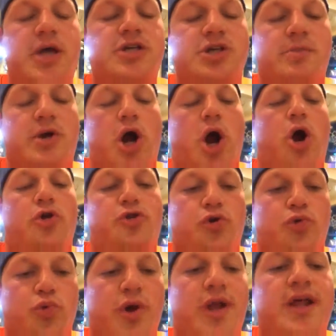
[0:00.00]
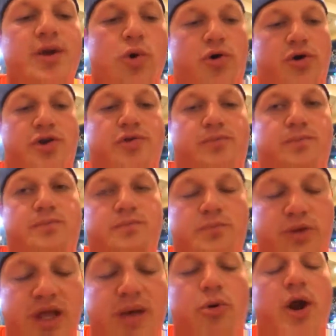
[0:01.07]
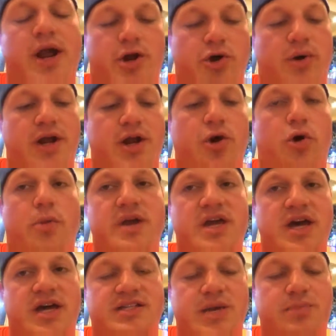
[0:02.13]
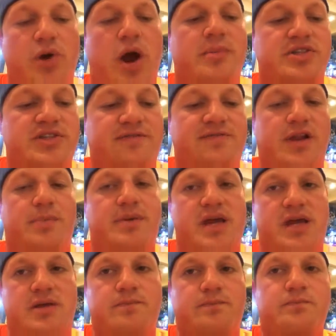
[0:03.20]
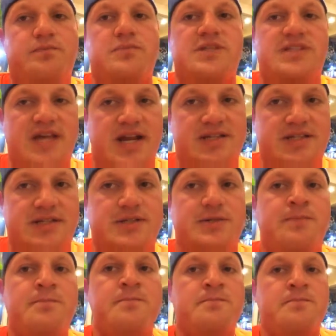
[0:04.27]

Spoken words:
So MacArthur really wanted to liberate Corregidor because he promised the Philippine citizens,